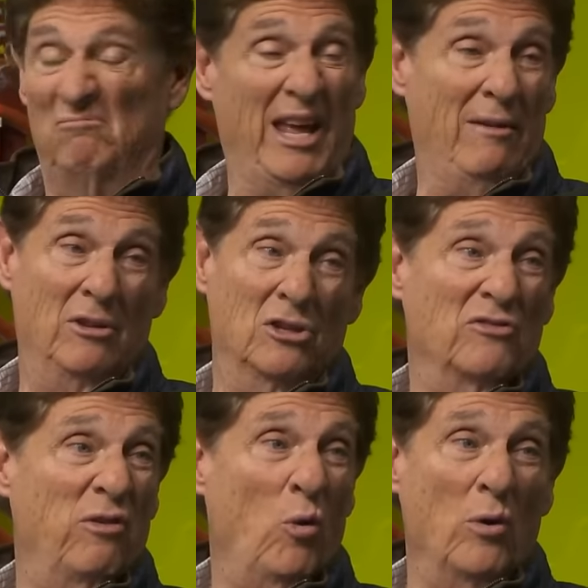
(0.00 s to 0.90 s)
David
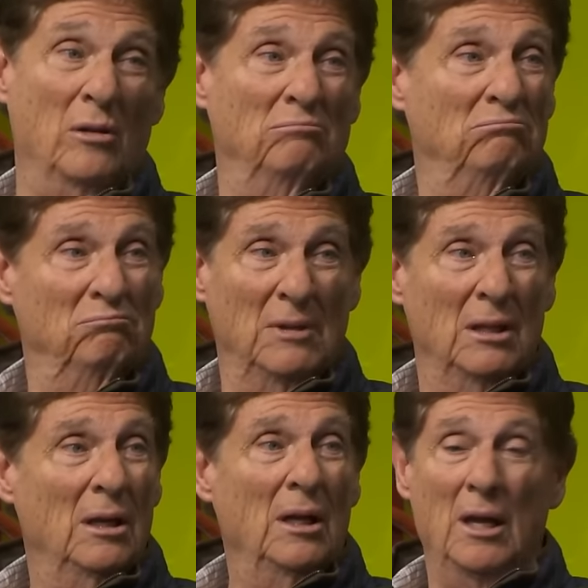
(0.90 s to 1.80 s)
just floored it,
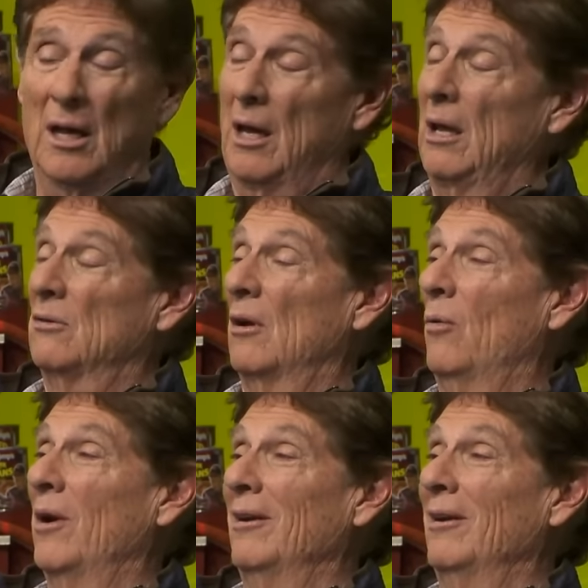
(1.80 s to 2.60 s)
and so we